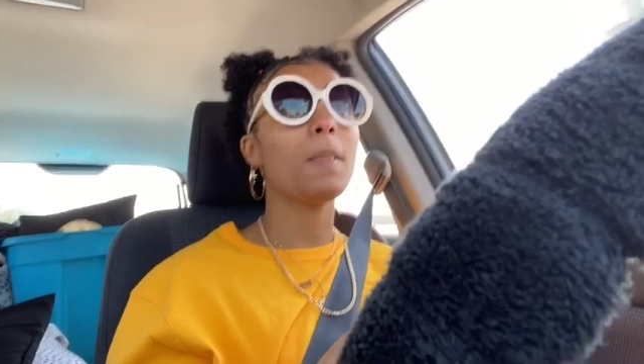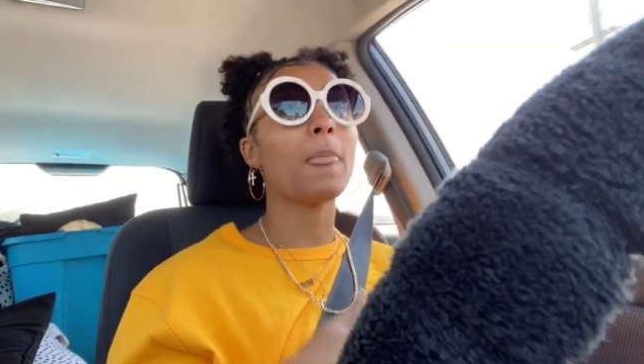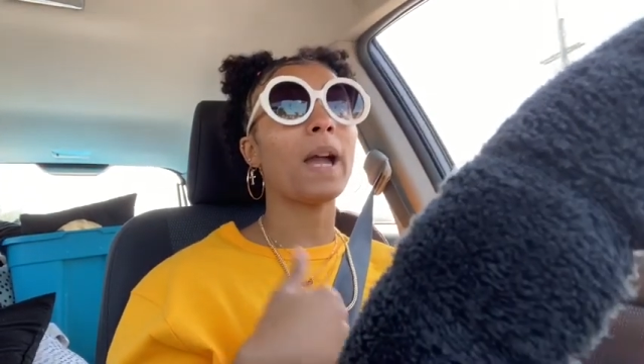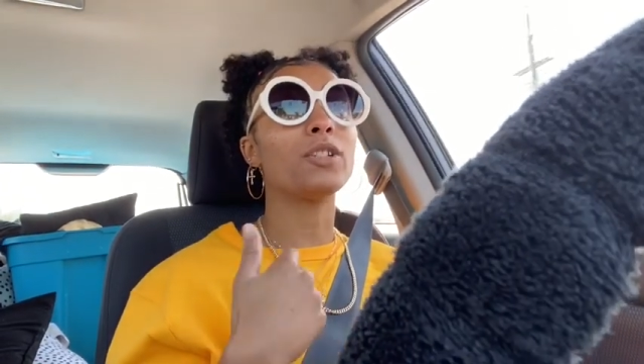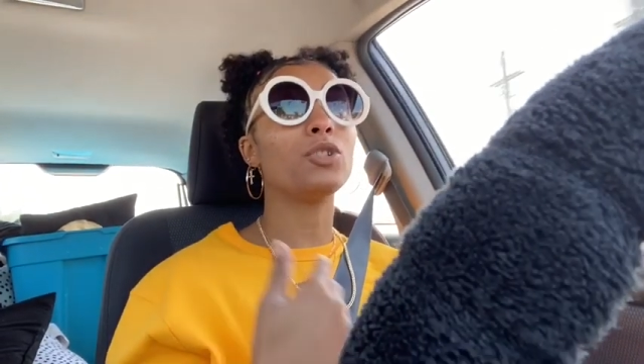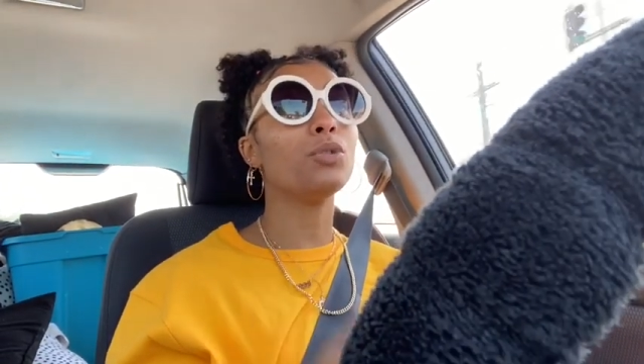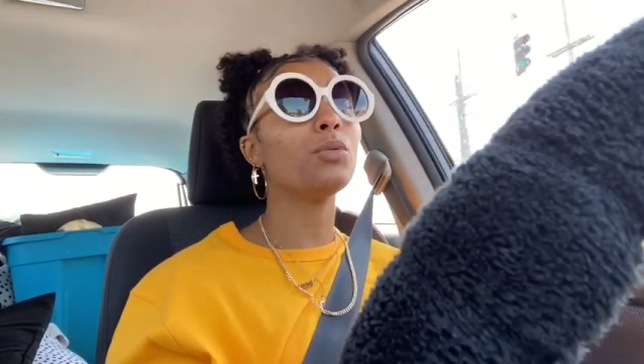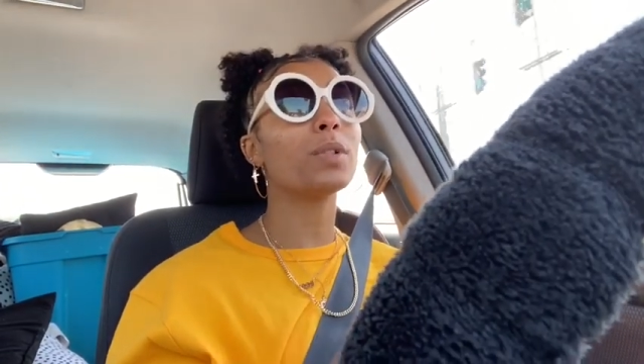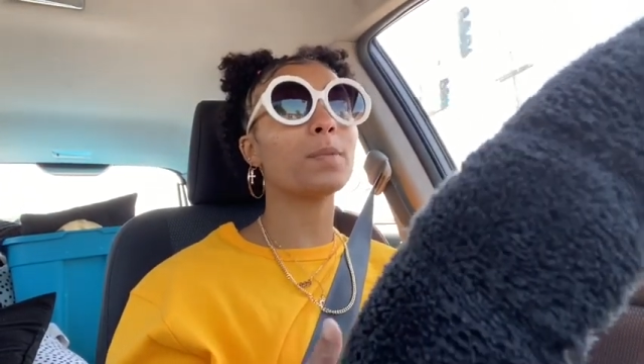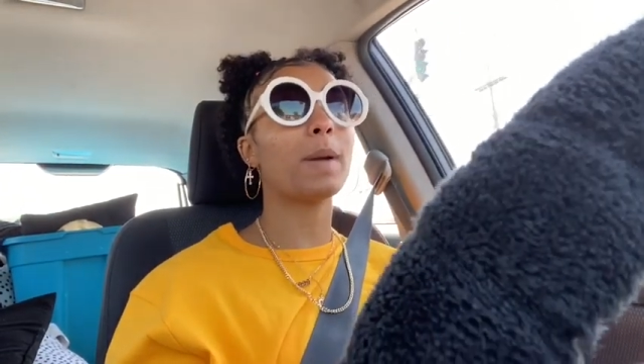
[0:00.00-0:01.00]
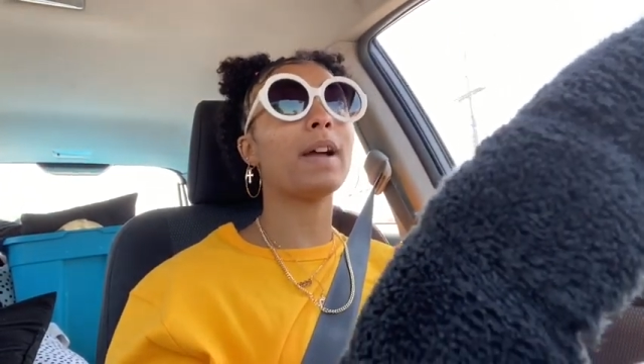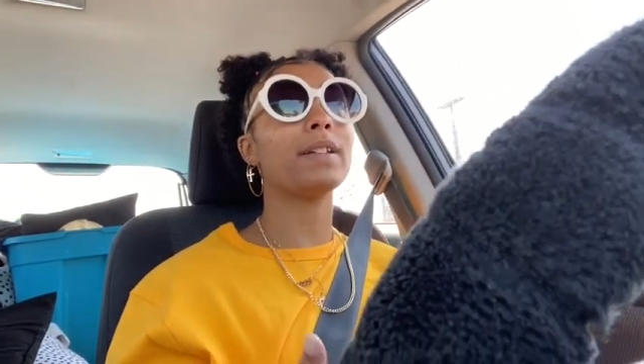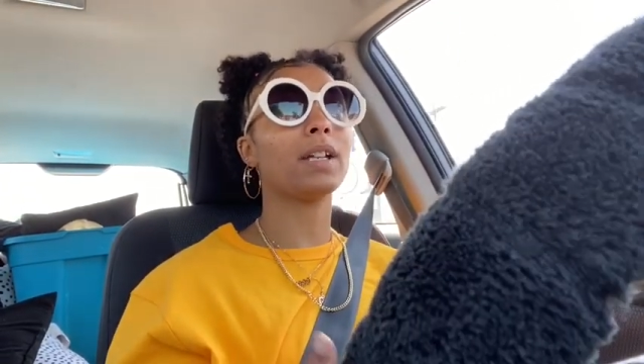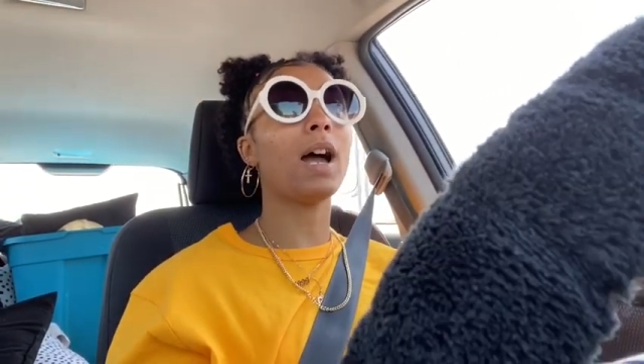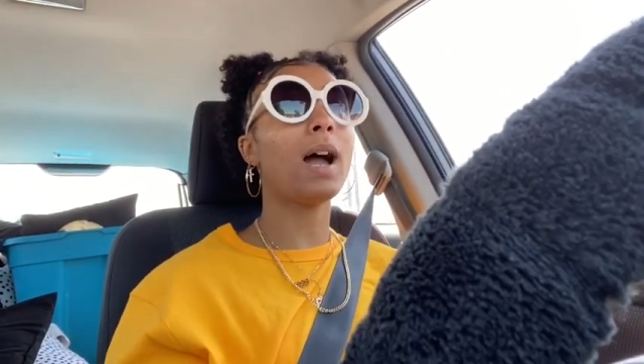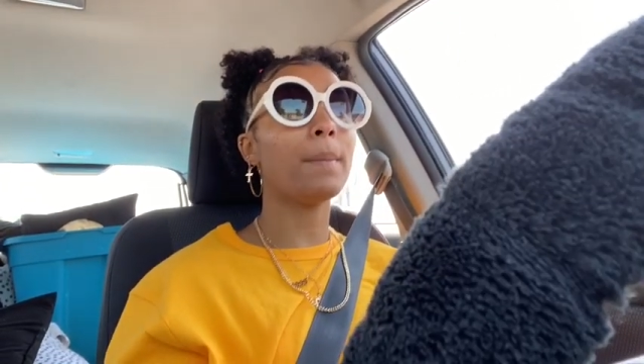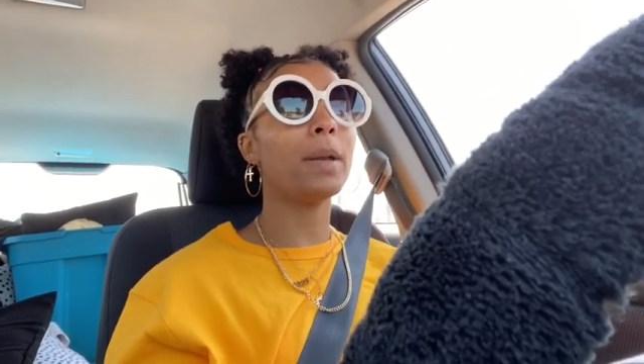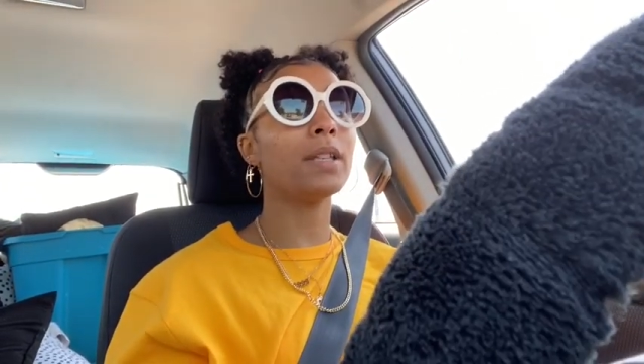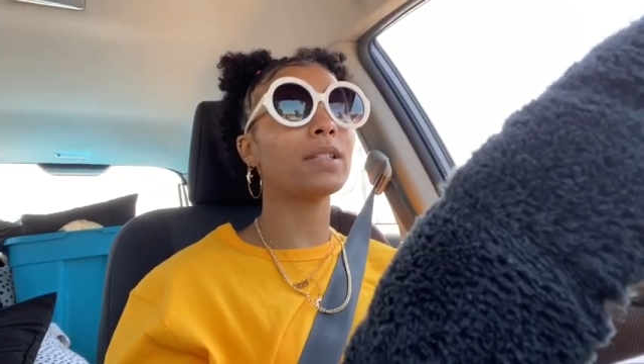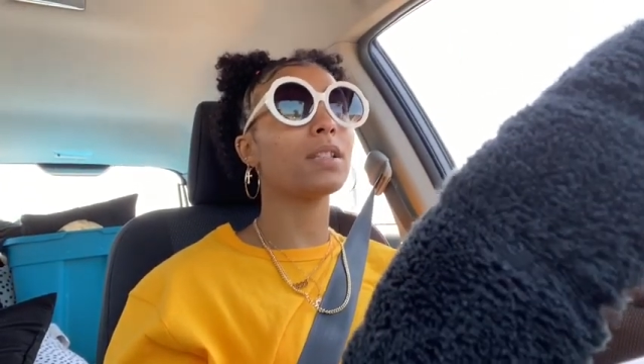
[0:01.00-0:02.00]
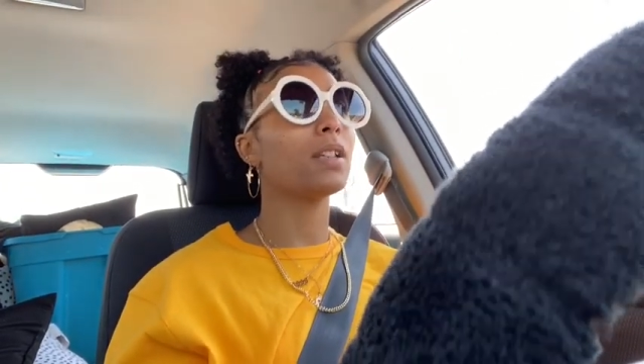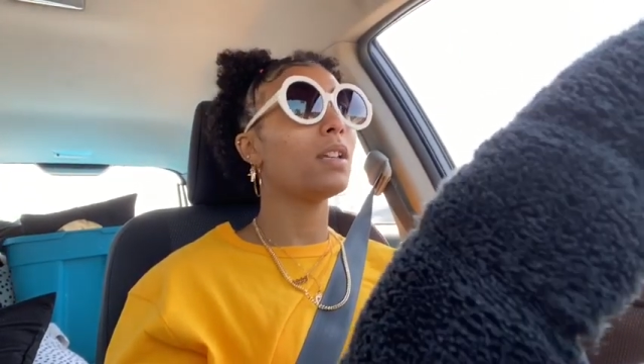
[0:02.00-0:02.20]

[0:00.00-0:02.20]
I do respond to comments.